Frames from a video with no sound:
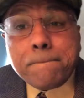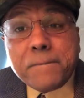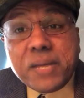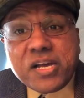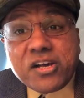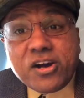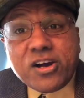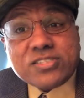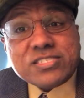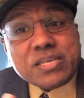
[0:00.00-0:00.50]

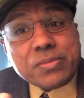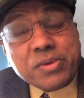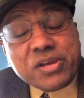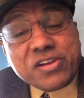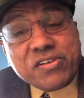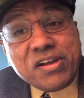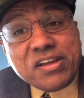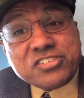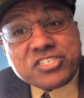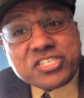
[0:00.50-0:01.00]
Because
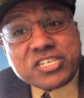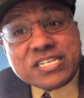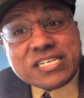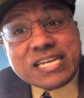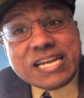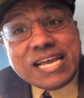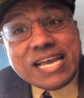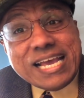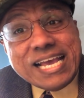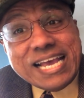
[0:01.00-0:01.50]

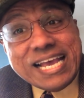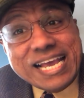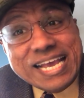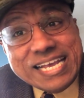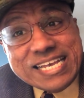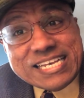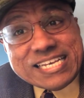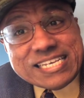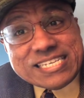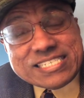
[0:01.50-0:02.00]
immigration
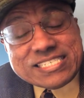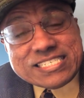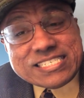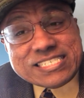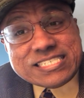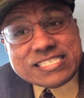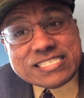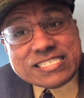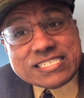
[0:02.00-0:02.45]
is